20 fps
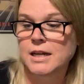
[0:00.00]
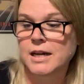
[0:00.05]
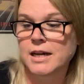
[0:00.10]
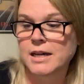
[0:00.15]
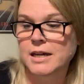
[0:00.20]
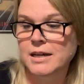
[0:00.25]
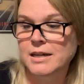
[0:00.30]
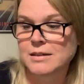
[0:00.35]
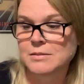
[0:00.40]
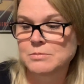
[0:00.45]

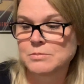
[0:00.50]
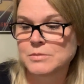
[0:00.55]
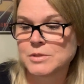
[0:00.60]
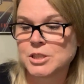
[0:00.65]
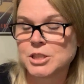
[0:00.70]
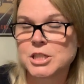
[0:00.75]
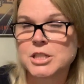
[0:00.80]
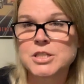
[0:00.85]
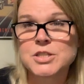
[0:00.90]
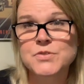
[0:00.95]
um,
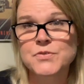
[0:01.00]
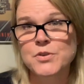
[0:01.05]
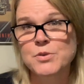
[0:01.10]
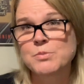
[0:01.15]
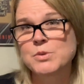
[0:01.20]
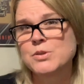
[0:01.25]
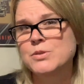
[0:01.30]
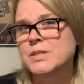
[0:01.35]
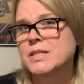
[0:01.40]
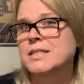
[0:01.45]
just
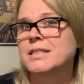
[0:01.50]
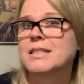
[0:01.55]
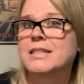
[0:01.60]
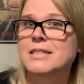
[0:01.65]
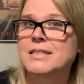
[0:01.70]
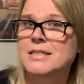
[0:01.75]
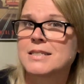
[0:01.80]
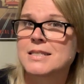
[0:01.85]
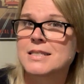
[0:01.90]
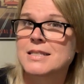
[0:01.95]
from using
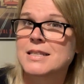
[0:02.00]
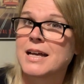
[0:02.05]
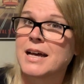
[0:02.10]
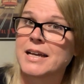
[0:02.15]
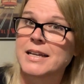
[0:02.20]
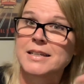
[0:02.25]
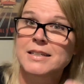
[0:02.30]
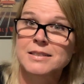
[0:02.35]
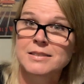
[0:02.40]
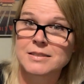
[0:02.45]
things
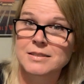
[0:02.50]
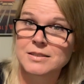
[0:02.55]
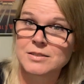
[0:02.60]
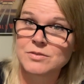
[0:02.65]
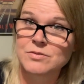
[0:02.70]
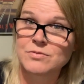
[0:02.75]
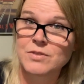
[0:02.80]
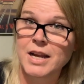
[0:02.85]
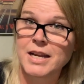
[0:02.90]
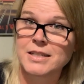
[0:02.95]
like
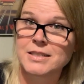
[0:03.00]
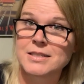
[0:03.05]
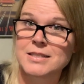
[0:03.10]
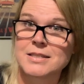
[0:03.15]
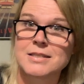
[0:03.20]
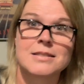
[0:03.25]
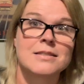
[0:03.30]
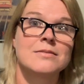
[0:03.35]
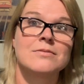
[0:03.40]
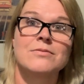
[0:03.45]

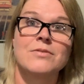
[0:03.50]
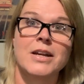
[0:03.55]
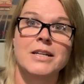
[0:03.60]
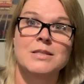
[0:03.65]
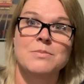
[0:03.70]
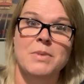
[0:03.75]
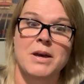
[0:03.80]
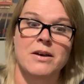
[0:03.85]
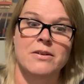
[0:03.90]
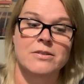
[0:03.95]
rice,
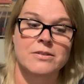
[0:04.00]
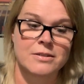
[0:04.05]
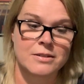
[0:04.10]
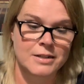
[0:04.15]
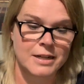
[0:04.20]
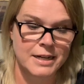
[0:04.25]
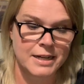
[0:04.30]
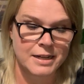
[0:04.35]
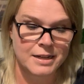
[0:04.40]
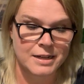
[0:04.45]
rice
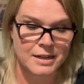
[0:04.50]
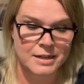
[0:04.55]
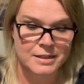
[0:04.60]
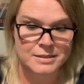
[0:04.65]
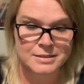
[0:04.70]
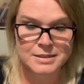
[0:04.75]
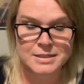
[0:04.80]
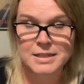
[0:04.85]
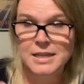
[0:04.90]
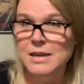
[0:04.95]
powder,
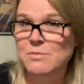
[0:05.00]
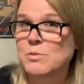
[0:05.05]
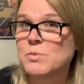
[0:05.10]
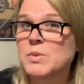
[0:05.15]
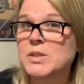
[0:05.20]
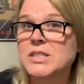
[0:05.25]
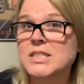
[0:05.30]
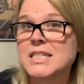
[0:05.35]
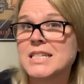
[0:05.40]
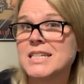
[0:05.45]
and
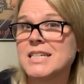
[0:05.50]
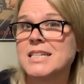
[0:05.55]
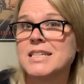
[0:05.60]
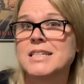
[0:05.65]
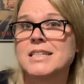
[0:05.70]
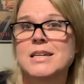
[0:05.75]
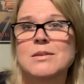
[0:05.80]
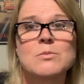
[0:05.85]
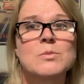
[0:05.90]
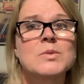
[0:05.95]
chamomile
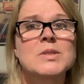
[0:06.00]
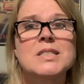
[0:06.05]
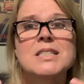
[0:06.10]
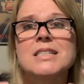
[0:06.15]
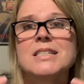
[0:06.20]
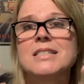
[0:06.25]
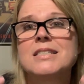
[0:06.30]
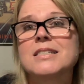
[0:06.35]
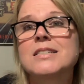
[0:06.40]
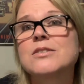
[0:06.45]
tea. Chamomile
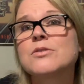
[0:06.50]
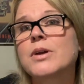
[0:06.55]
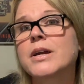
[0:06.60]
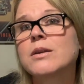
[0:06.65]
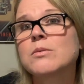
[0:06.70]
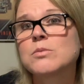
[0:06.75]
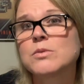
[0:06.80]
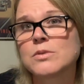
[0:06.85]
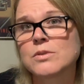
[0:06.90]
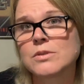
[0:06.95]
tea is
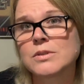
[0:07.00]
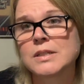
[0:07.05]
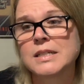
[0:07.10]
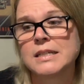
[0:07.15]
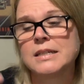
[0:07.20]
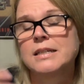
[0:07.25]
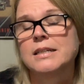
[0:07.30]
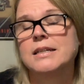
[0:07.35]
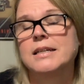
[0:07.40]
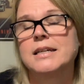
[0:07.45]
incredible.
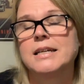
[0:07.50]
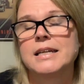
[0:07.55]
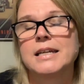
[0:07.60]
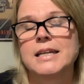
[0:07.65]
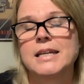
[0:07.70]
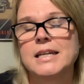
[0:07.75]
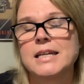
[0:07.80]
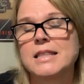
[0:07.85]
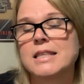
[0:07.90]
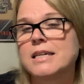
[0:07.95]

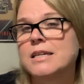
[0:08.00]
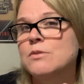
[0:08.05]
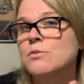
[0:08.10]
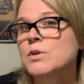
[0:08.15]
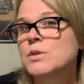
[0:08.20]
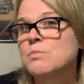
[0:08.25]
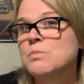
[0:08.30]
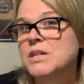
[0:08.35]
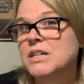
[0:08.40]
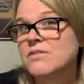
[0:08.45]
Anything
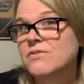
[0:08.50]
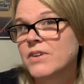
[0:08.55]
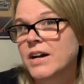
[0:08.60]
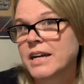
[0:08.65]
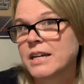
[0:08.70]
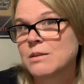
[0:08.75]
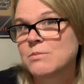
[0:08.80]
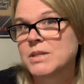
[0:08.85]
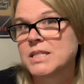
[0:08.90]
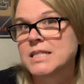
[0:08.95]
with B
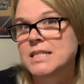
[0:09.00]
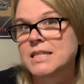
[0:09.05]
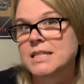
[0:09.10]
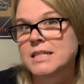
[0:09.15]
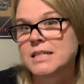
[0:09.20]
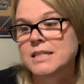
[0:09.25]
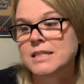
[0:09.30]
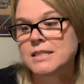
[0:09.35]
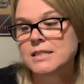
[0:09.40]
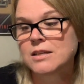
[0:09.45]
vitamins
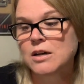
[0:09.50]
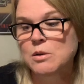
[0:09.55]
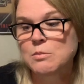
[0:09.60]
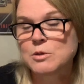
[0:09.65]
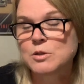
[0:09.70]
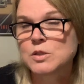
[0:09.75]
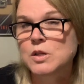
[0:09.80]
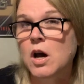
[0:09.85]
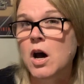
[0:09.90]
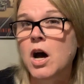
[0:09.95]
in it.
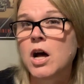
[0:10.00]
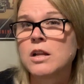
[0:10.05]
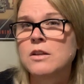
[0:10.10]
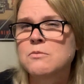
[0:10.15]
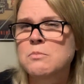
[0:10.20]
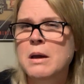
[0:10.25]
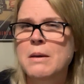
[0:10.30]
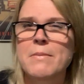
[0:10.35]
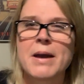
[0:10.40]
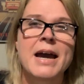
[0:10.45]
Almost all
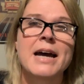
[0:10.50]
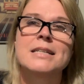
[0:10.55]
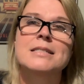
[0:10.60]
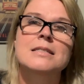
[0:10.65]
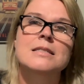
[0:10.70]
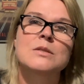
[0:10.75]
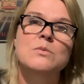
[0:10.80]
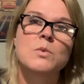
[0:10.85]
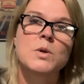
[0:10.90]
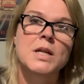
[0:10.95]
of my
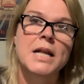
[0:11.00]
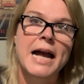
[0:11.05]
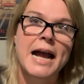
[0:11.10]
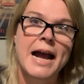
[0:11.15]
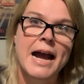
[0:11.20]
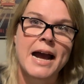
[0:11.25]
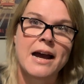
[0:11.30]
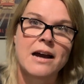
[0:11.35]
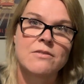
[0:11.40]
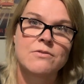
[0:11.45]
masks will
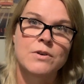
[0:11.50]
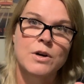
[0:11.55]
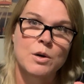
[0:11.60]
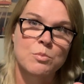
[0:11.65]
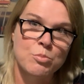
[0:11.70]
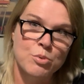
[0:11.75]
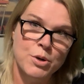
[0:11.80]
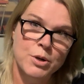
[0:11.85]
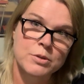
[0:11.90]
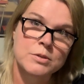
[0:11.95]
have a
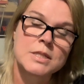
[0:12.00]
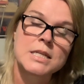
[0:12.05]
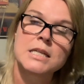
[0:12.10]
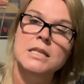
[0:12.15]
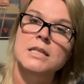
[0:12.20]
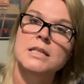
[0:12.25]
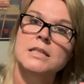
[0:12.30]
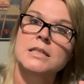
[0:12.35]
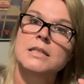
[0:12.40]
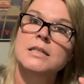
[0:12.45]

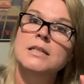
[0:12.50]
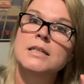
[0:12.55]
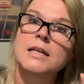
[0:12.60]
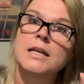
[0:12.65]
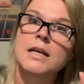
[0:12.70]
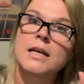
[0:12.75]
protein